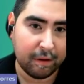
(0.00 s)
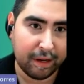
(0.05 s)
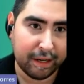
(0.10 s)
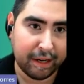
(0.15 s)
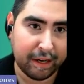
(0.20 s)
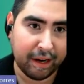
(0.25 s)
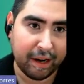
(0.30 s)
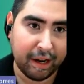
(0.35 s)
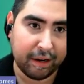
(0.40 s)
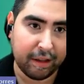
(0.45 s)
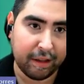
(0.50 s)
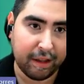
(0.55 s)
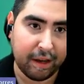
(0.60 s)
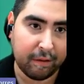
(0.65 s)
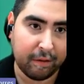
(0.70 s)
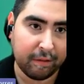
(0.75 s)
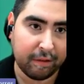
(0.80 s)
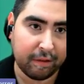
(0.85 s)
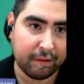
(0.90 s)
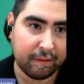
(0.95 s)
Oh, I got out of
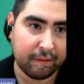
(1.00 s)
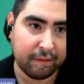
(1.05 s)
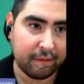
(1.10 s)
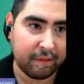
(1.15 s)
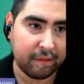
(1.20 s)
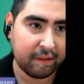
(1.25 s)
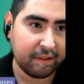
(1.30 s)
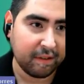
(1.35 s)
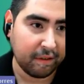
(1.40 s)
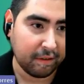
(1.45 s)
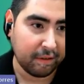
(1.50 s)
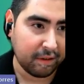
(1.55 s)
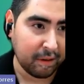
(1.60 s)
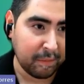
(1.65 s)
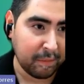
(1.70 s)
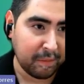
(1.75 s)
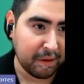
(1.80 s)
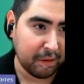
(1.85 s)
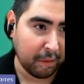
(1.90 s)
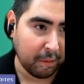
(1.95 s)
that one. So
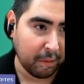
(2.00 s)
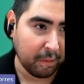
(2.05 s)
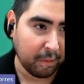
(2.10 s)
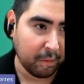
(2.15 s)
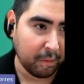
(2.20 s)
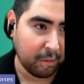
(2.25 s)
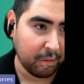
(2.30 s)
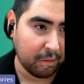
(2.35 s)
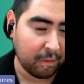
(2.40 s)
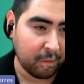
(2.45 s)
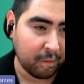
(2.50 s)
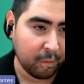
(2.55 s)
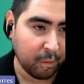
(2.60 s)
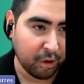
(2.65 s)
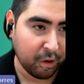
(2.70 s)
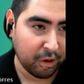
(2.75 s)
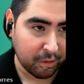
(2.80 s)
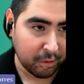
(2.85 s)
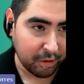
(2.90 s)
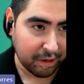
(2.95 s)
give me
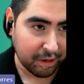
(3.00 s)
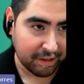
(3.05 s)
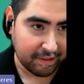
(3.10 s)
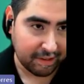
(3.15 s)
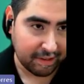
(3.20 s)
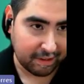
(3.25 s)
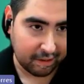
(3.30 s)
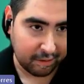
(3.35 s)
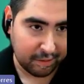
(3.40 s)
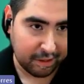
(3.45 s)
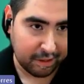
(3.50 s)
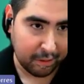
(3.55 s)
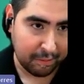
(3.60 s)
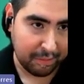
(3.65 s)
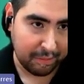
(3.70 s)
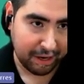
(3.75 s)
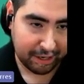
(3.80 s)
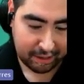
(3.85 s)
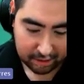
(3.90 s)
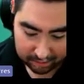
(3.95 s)
one quick second. Let me
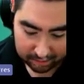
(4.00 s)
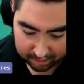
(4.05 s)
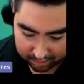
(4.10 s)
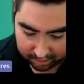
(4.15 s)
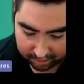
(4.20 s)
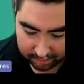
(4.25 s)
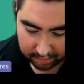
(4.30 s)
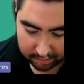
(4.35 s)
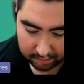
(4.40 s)
go back.